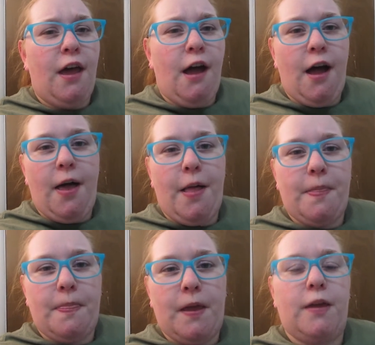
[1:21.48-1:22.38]

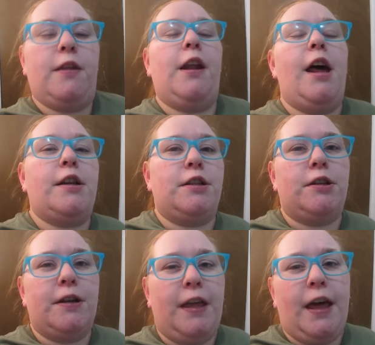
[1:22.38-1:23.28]
And um, then I had to
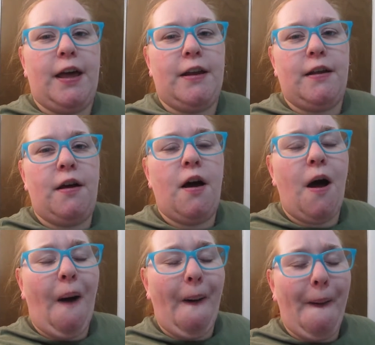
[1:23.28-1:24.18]
start it again
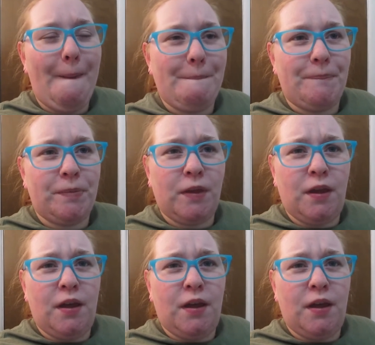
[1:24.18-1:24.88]
um,